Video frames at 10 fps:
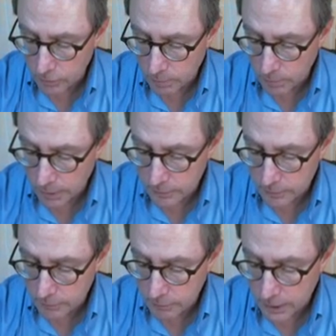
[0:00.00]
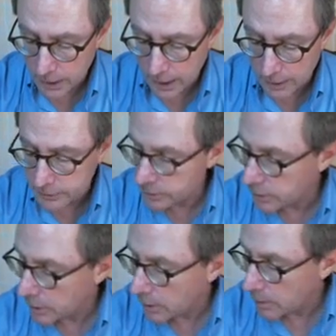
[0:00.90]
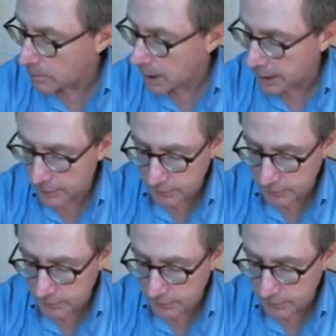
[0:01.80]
plus 3x minus